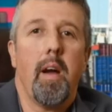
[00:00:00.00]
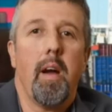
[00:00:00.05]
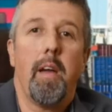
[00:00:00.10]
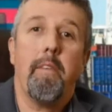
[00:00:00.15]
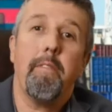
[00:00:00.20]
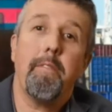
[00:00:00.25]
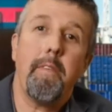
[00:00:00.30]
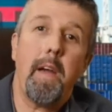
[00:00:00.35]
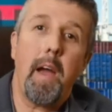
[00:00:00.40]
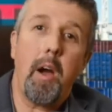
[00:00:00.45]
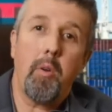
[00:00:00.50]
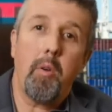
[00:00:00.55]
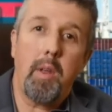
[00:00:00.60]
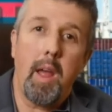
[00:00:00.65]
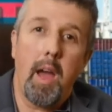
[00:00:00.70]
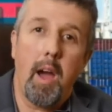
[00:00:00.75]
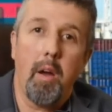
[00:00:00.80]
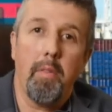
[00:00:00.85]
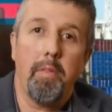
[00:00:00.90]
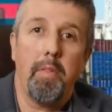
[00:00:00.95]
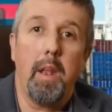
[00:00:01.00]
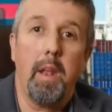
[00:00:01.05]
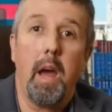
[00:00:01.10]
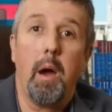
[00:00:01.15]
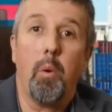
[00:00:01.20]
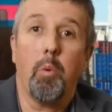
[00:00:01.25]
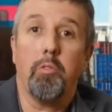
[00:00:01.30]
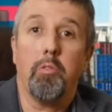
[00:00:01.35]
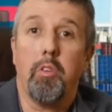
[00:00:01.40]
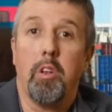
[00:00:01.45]
I found out that
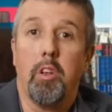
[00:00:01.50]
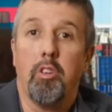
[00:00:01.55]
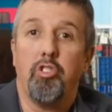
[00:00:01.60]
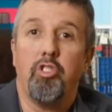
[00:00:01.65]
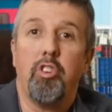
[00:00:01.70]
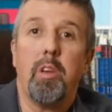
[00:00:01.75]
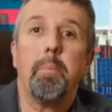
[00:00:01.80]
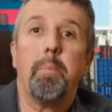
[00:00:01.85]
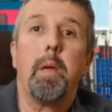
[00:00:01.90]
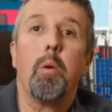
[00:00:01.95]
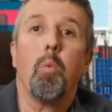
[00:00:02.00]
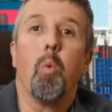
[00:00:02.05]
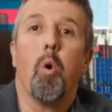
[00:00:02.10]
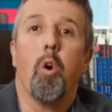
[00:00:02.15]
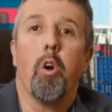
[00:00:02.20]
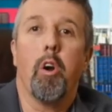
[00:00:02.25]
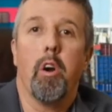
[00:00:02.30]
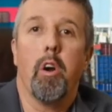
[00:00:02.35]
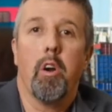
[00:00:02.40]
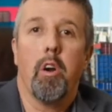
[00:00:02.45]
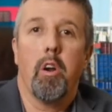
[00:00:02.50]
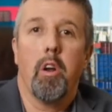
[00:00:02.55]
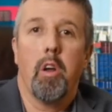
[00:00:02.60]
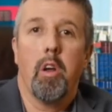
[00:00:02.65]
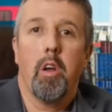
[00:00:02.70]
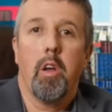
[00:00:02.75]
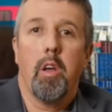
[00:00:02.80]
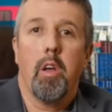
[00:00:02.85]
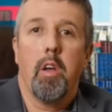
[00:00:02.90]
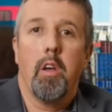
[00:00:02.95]
I was in a shipping war,
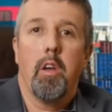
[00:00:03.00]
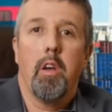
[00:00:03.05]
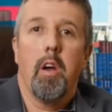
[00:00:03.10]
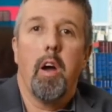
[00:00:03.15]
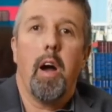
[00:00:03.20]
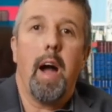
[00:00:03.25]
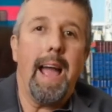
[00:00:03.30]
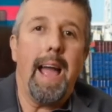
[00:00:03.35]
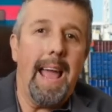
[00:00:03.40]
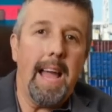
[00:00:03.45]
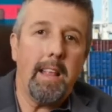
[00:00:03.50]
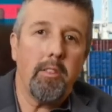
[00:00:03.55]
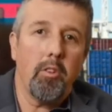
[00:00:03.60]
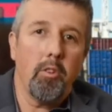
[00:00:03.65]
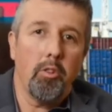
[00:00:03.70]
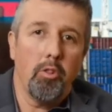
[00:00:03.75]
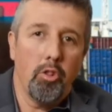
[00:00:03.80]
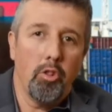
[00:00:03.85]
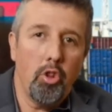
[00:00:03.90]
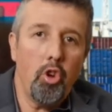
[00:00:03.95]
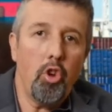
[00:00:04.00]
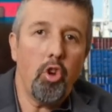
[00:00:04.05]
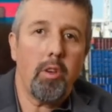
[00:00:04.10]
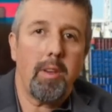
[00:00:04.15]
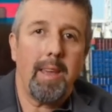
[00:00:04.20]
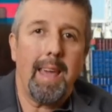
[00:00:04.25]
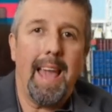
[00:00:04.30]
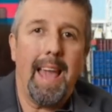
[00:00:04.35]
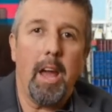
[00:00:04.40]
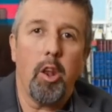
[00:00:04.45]
I had to
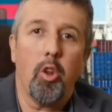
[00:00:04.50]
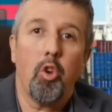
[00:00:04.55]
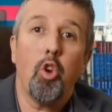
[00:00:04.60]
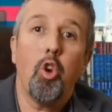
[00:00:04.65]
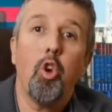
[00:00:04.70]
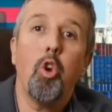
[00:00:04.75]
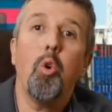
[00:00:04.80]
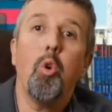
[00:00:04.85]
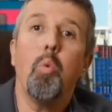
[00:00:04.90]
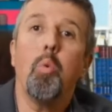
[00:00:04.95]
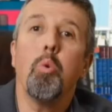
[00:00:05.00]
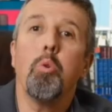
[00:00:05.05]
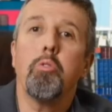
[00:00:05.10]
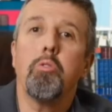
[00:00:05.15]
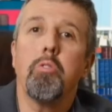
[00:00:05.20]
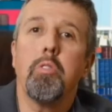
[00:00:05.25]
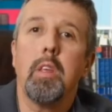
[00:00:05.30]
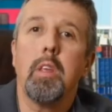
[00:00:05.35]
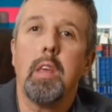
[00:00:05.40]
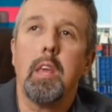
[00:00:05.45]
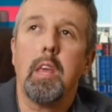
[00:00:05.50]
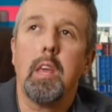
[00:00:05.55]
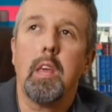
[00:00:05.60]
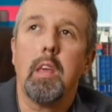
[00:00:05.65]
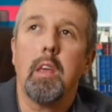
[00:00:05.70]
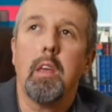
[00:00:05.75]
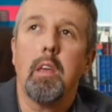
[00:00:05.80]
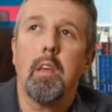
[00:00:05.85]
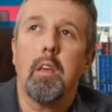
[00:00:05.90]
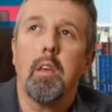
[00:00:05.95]
look at who was
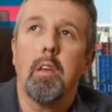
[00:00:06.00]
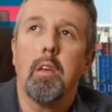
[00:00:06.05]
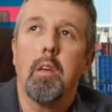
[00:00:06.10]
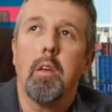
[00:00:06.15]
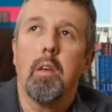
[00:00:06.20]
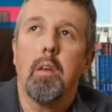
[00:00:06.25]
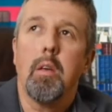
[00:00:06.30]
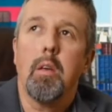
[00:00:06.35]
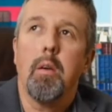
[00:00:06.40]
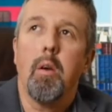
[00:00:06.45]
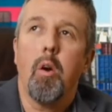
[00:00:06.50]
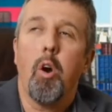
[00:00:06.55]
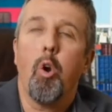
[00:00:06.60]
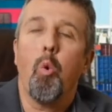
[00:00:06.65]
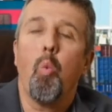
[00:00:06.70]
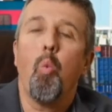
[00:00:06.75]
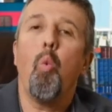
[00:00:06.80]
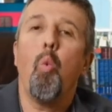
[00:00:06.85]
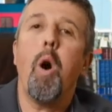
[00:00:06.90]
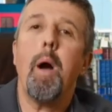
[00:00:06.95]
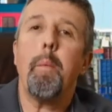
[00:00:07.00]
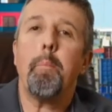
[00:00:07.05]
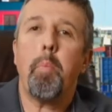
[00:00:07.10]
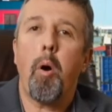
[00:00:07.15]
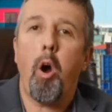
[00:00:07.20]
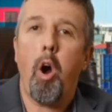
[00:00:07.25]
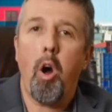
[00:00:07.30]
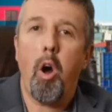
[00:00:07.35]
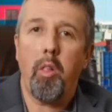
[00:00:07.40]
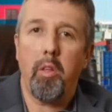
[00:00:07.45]
the, or what
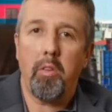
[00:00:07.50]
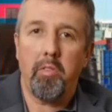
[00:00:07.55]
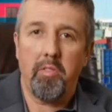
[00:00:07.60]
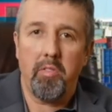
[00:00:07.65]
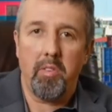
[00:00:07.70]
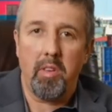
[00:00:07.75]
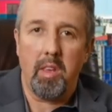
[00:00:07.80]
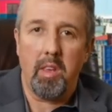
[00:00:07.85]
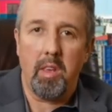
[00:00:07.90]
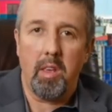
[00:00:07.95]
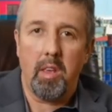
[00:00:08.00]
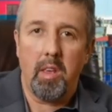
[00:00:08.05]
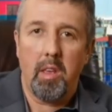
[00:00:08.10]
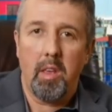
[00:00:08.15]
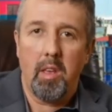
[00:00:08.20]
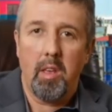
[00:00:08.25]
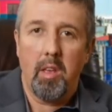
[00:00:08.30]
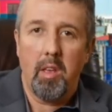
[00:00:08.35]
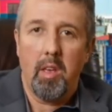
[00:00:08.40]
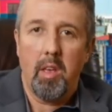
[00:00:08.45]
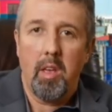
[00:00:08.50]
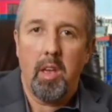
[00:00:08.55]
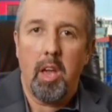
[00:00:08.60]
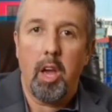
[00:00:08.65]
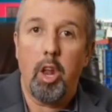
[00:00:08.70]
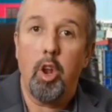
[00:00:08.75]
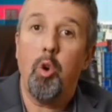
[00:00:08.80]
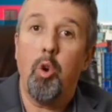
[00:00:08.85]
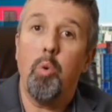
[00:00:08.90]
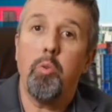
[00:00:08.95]
policy,
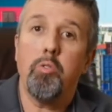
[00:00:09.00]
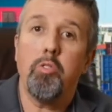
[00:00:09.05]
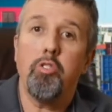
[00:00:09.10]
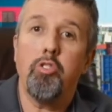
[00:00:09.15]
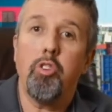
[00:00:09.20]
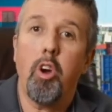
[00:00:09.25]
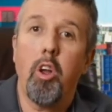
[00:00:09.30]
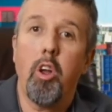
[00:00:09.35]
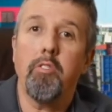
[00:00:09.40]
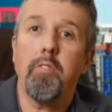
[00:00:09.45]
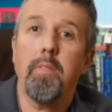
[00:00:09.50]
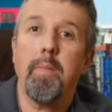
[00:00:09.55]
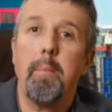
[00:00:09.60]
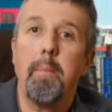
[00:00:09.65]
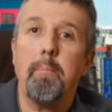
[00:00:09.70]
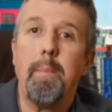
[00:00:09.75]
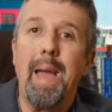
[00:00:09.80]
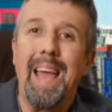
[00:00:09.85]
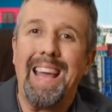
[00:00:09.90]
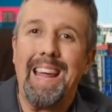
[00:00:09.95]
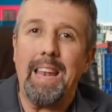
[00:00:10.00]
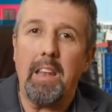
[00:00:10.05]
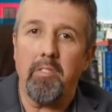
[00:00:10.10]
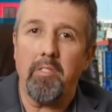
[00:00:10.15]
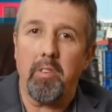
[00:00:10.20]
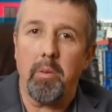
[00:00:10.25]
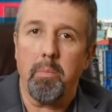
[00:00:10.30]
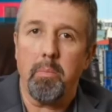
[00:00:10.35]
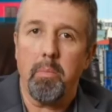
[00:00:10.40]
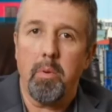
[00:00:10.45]
and who was in charge of the
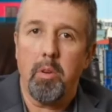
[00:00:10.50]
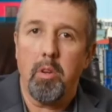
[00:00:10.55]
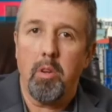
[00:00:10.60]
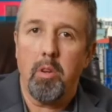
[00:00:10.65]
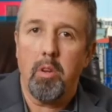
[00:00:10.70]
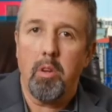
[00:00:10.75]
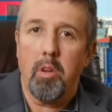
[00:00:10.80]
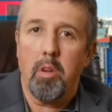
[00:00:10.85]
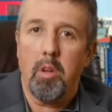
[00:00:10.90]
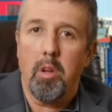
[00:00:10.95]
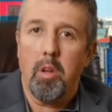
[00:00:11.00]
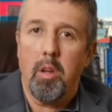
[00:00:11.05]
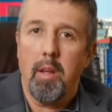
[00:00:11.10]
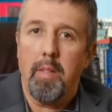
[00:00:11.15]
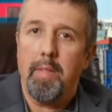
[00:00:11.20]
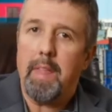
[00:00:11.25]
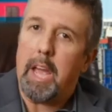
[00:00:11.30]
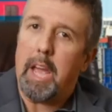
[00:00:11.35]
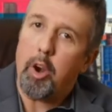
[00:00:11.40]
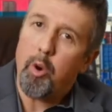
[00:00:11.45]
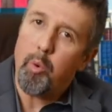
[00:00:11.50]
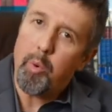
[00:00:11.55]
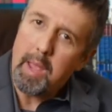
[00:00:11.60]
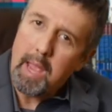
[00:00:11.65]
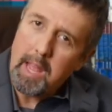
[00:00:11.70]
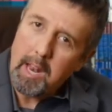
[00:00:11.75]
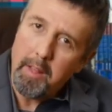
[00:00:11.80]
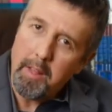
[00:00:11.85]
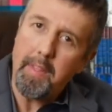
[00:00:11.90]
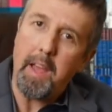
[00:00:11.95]
mechanism that
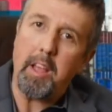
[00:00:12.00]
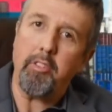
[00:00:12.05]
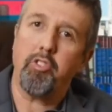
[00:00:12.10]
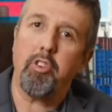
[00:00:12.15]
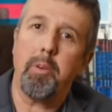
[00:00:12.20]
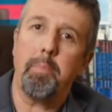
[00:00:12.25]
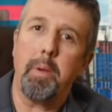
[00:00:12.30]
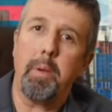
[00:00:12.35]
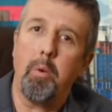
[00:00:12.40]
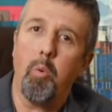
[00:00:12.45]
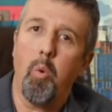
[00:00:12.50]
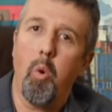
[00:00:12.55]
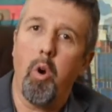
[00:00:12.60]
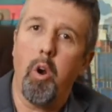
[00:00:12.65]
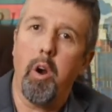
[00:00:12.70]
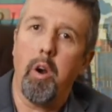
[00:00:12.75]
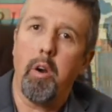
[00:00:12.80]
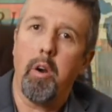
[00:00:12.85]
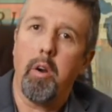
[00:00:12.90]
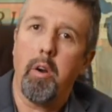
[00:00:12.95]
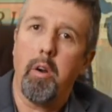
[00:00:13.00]
created that shipping war.